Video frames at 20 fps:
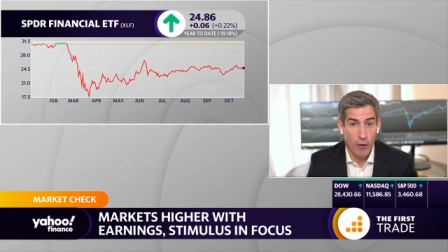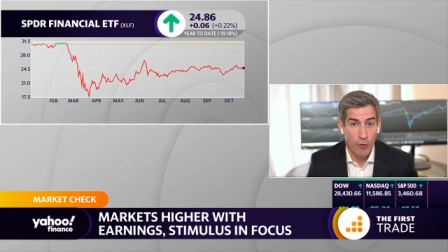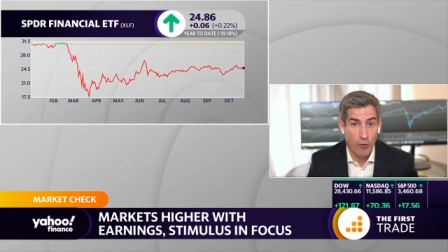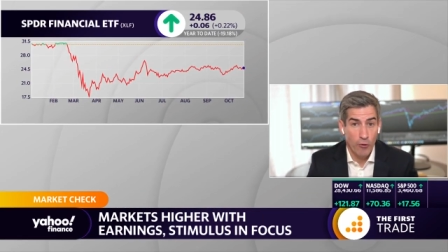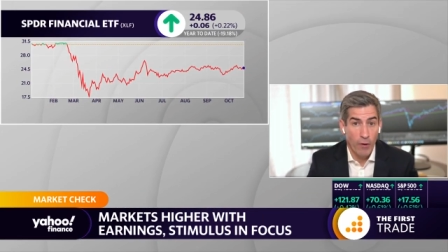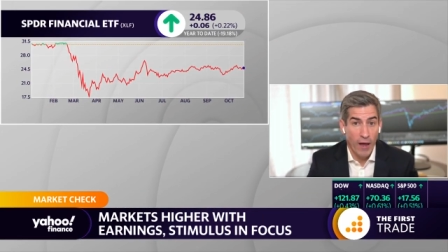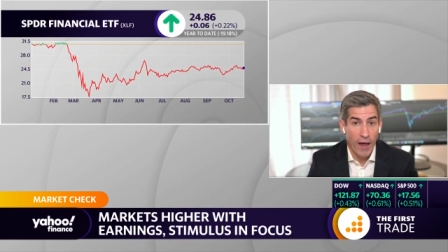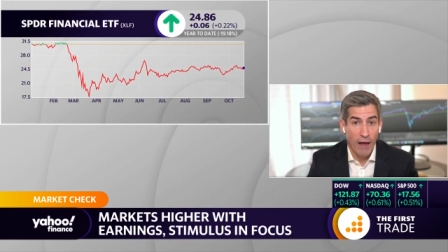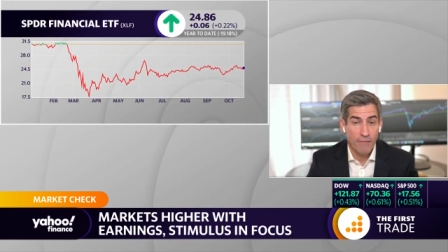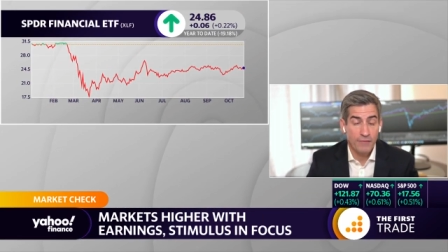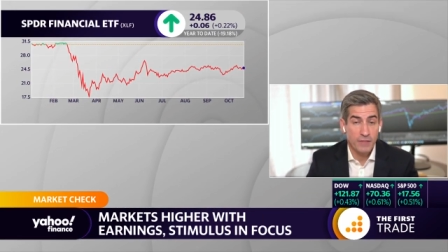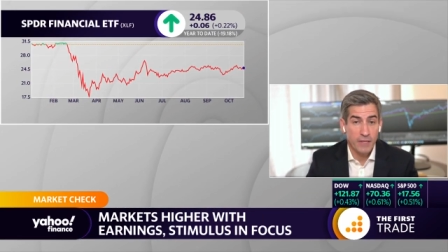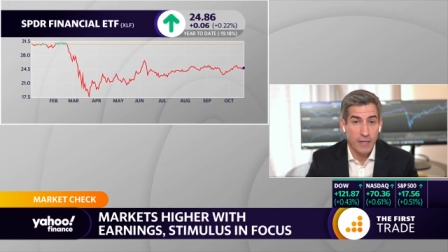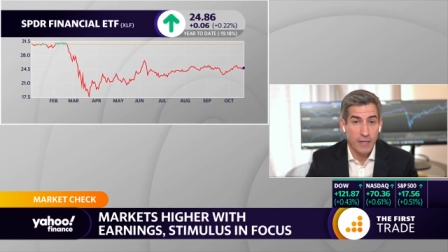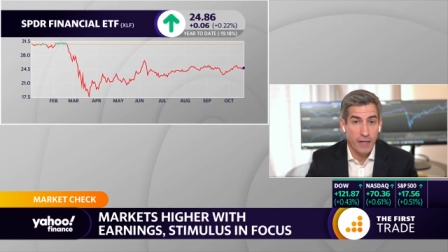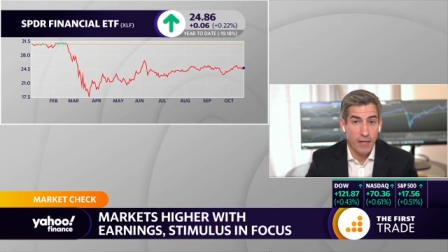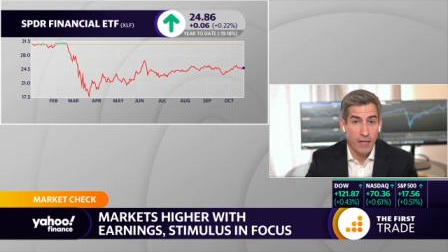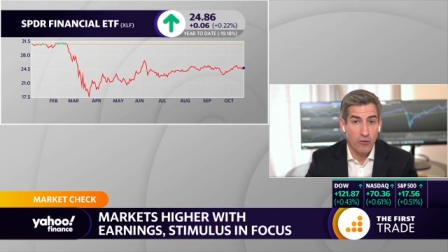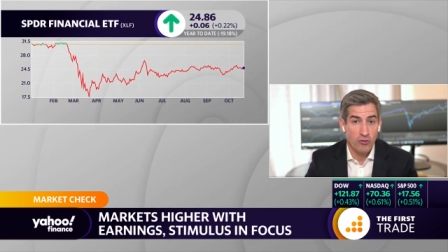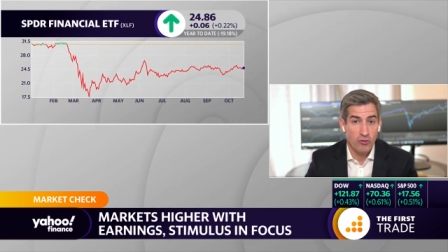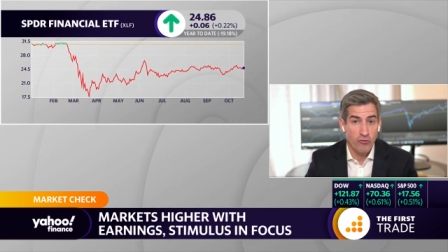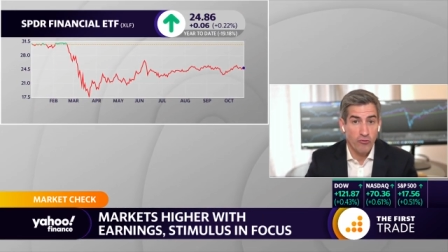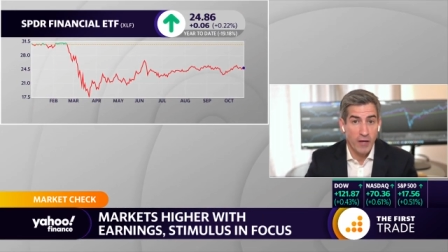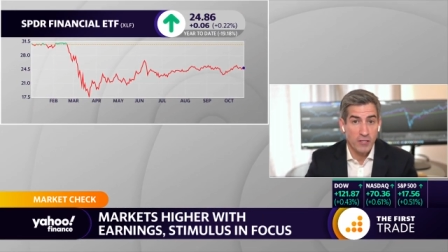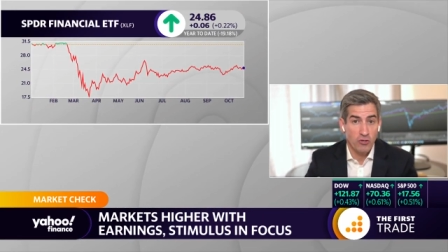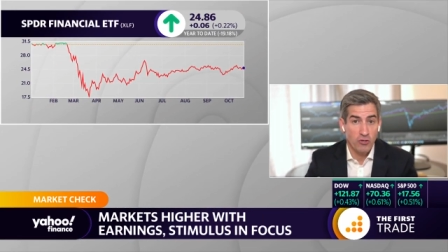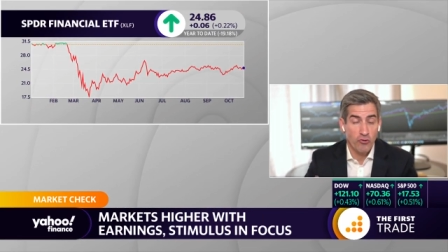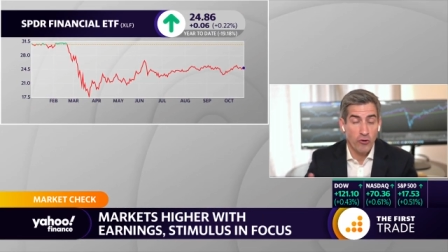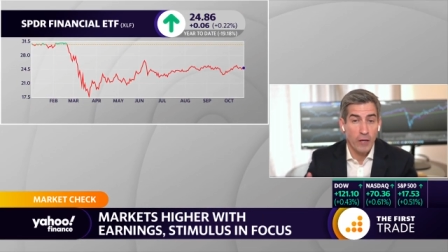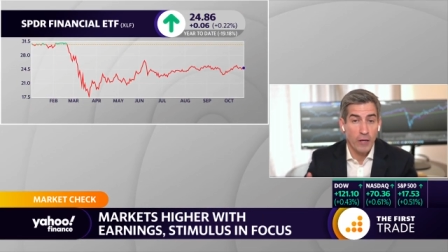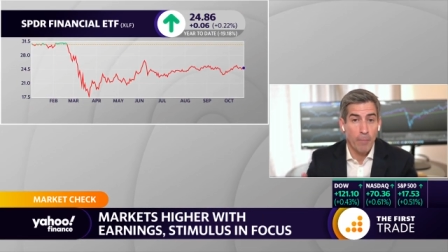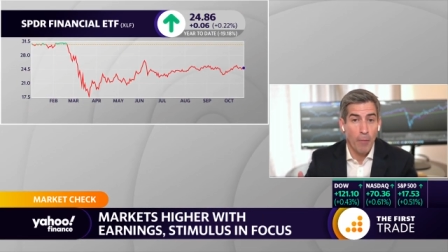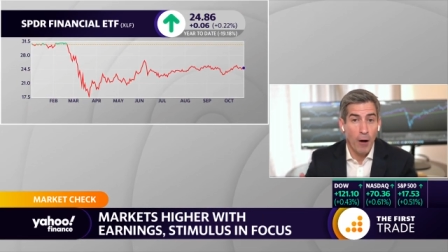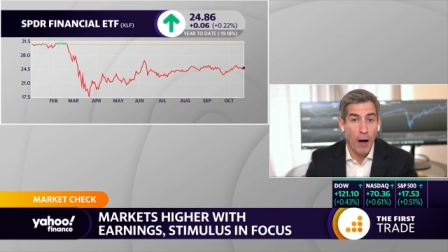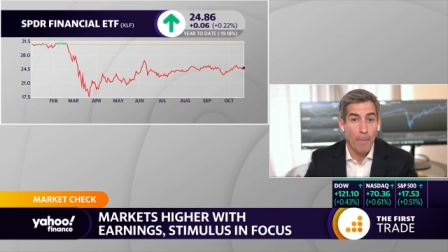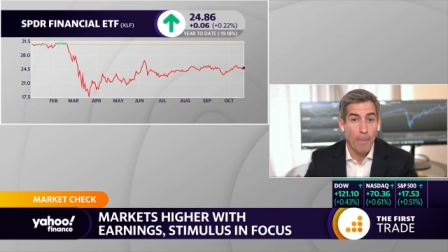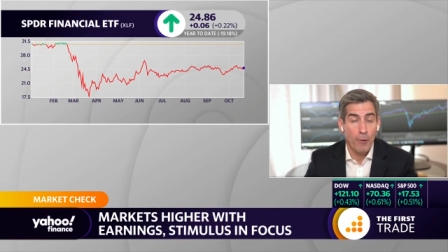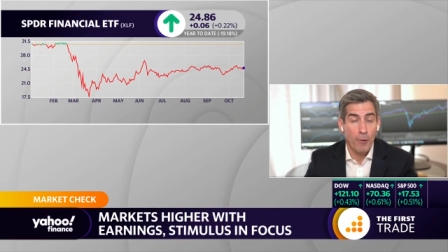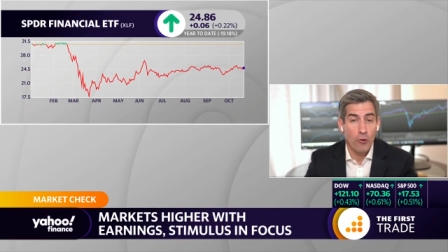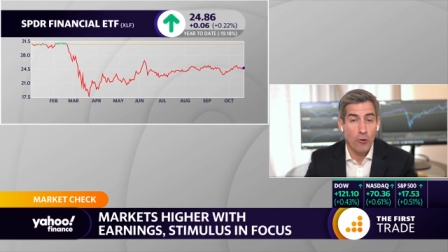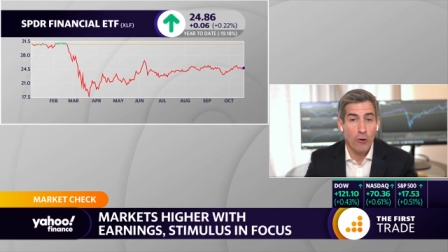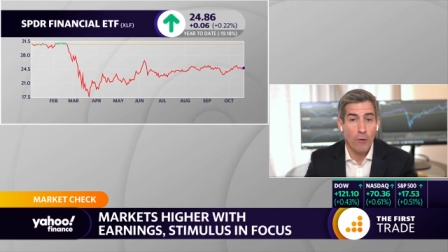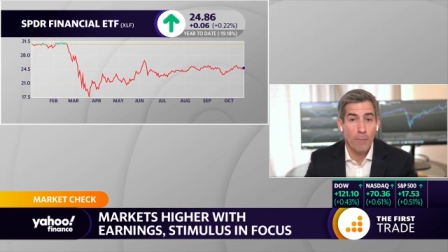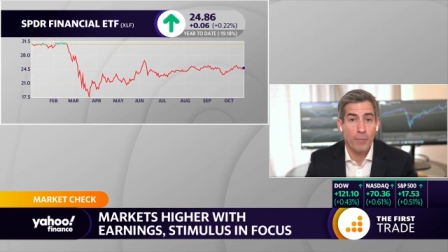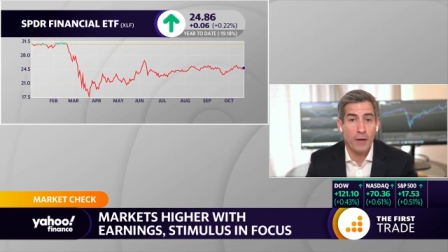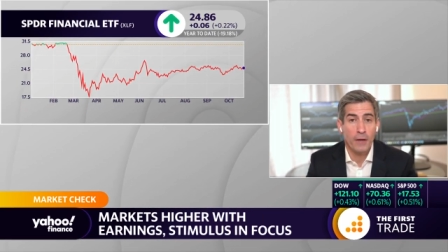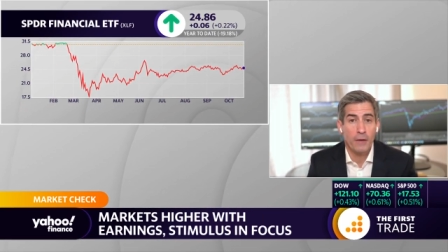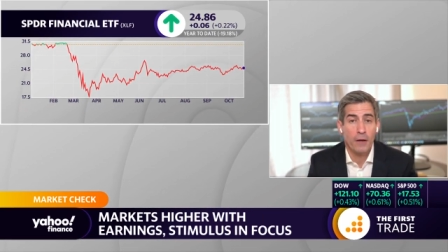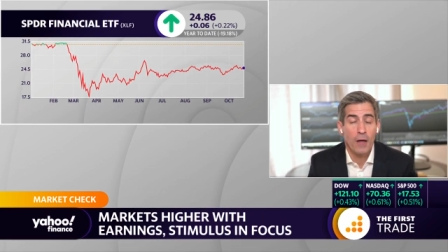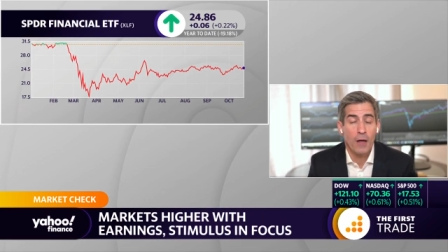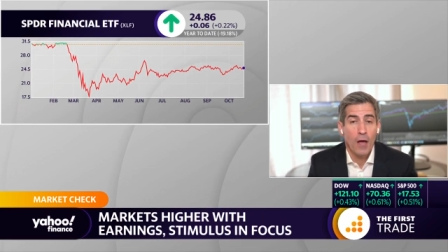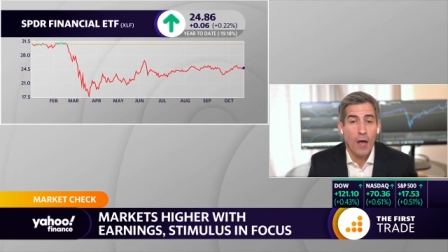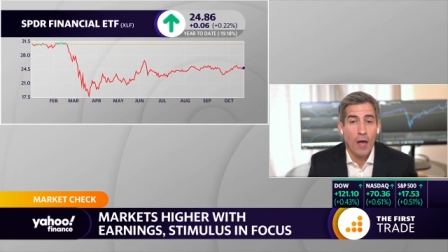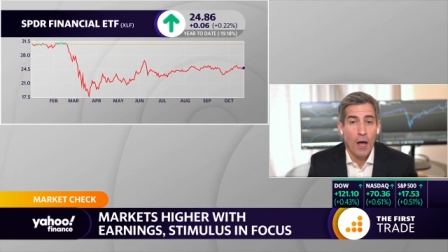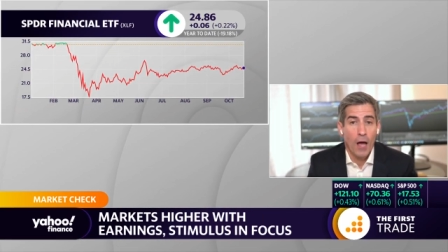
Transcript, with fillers: Now, you have seen interest rates creep up a little bit